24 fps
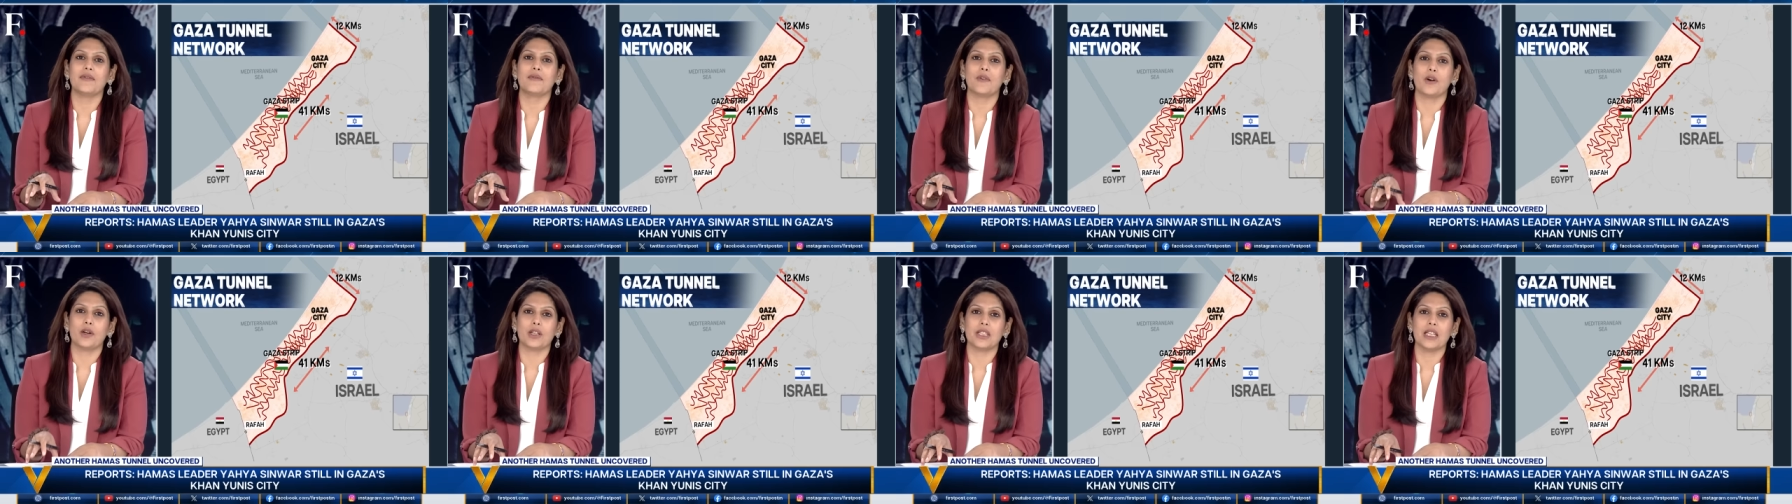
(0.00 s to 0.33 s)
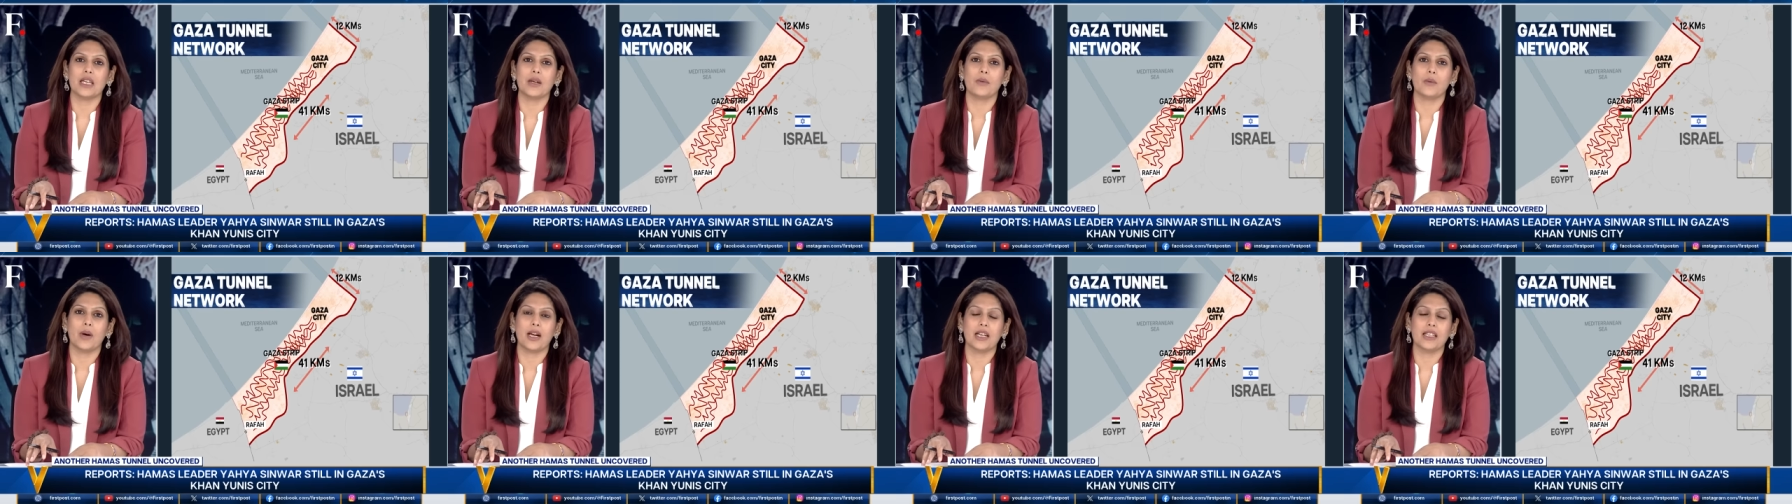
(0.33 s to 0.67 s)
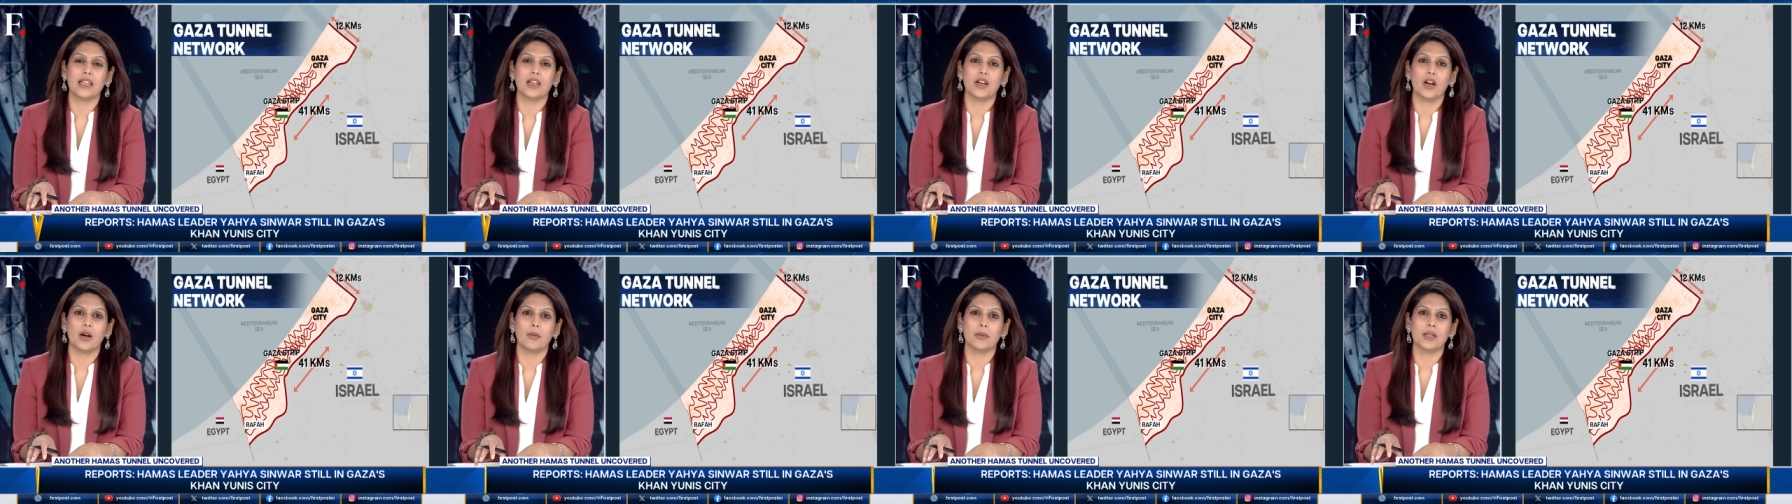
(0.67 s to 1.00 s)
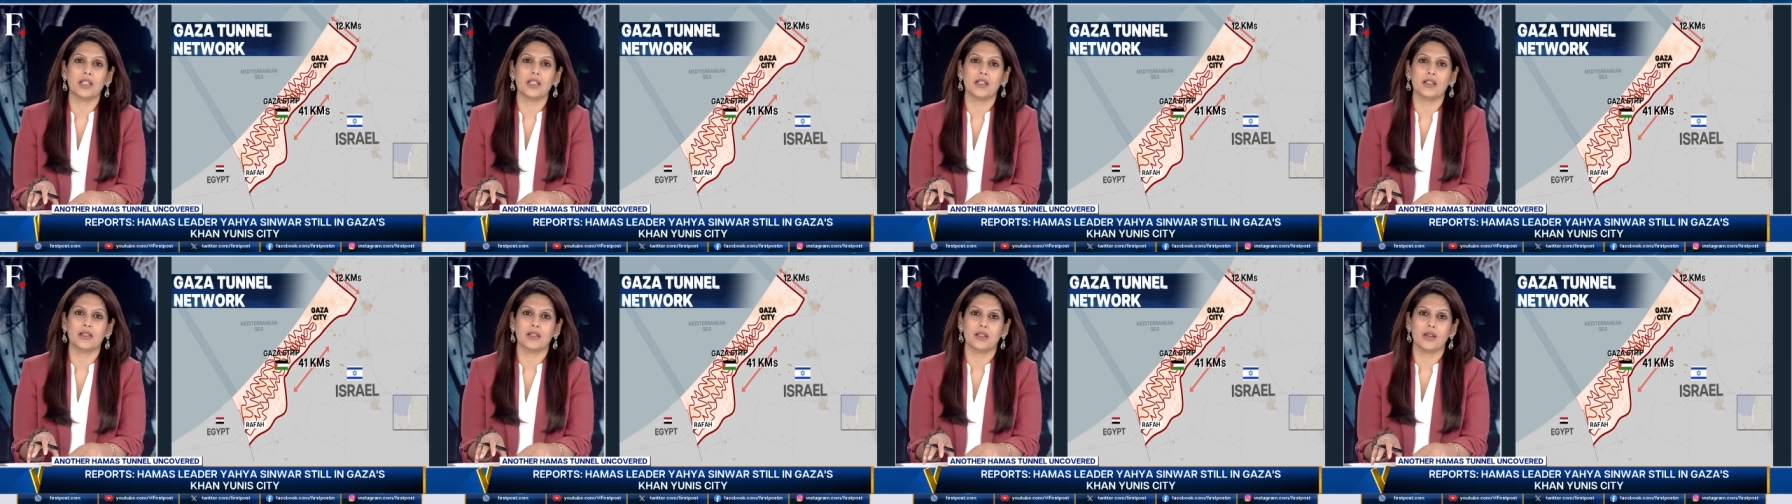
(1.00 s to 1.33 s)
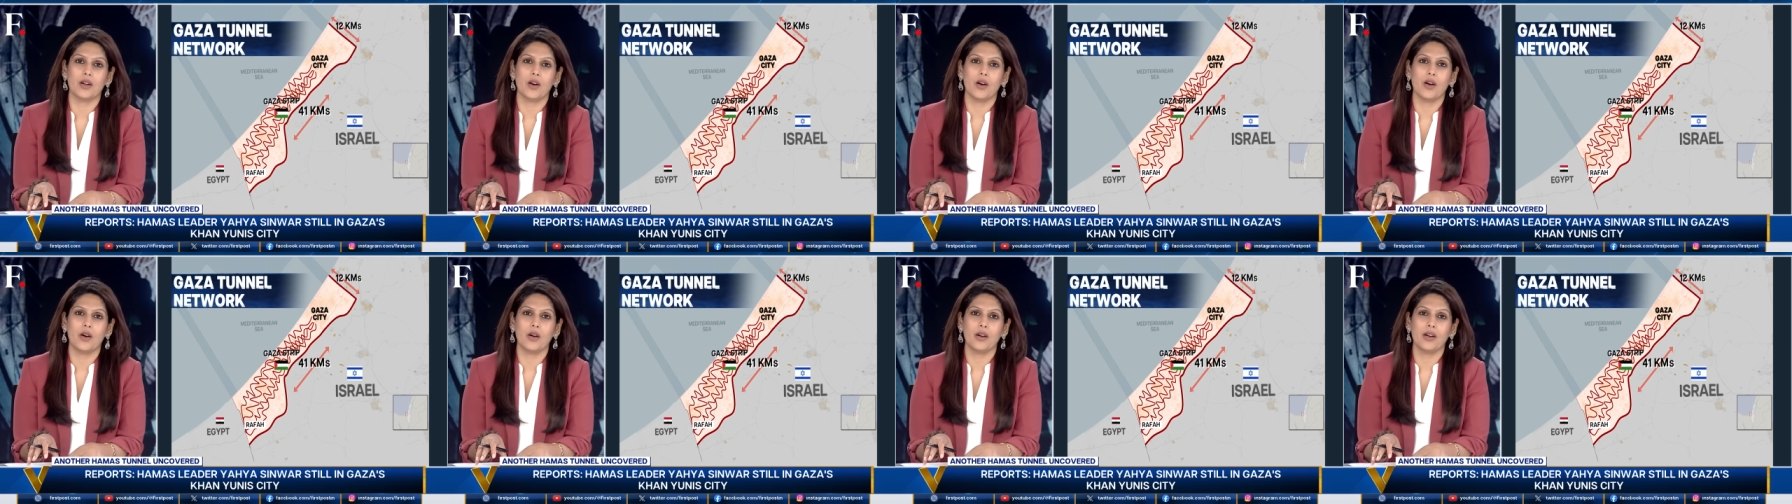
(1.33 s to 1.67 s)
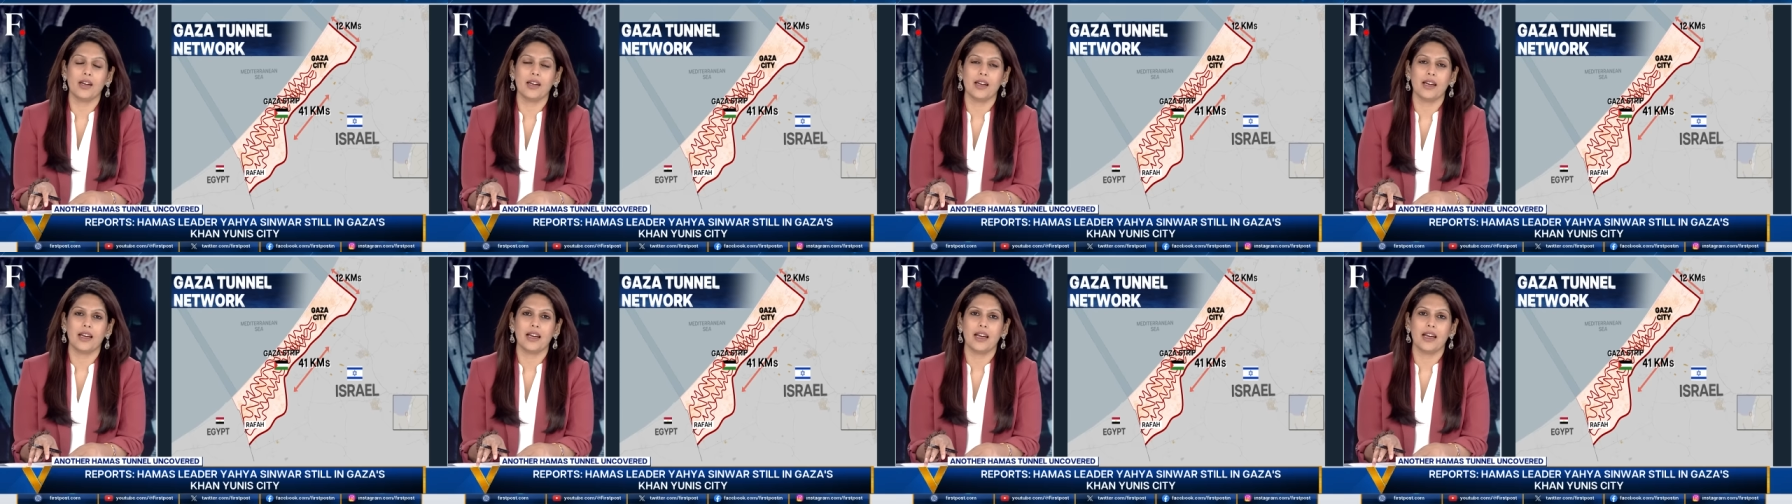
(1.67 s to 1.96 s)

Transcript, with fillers: 41 kilometers long